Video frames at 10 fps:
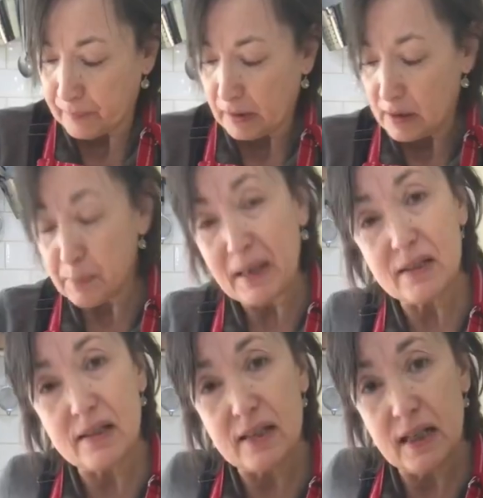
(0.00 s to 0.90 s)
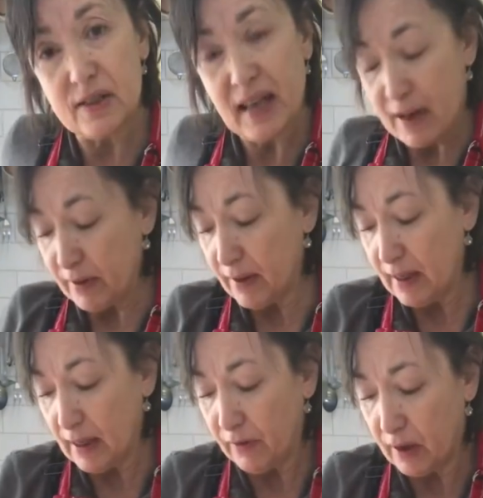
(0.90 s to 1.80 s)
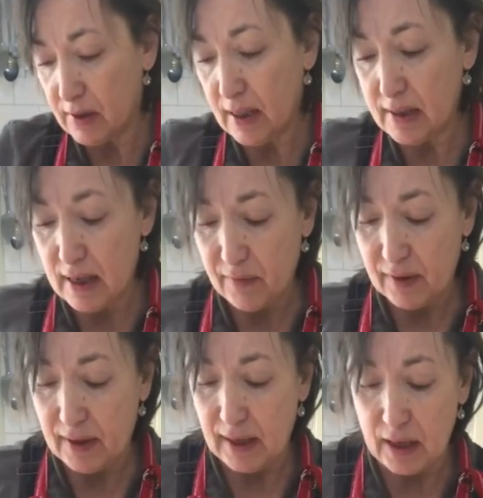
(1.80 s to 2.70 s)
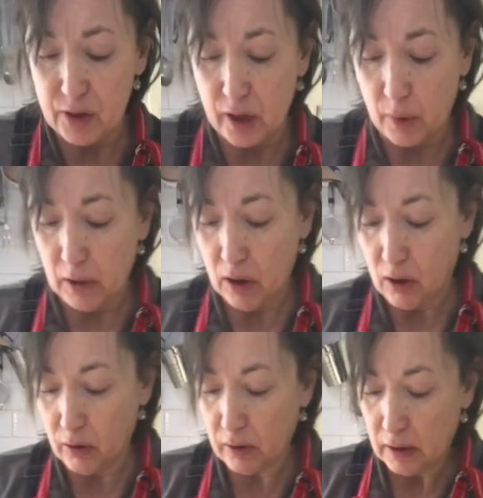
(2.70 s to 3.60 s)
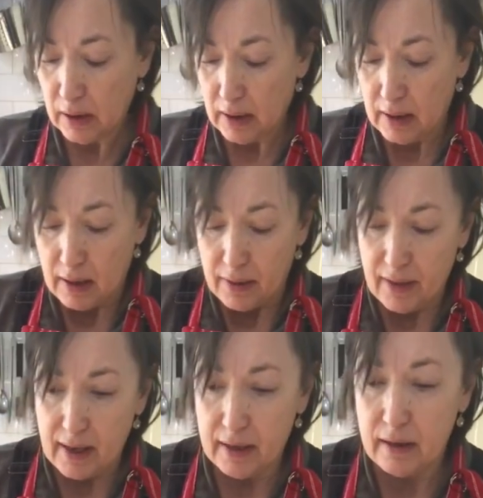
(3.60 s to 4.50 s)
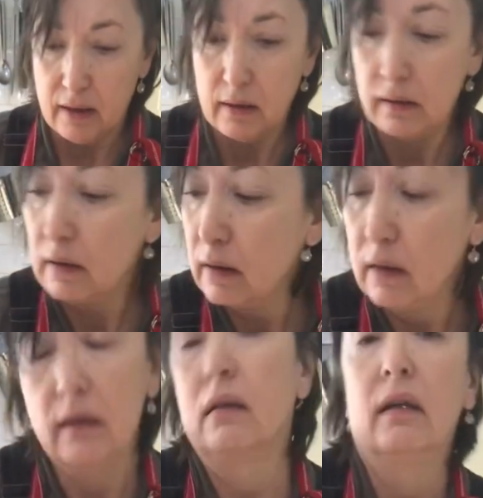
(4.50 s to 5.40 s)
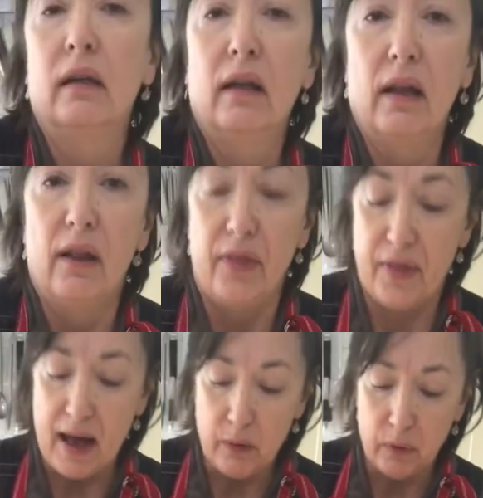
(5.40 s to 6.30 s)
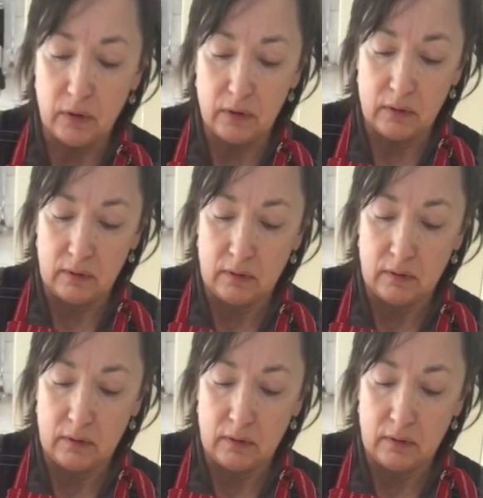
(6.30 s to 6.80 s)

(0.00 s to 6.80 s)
it's best to season everything. If you can season everything as you go along, then that will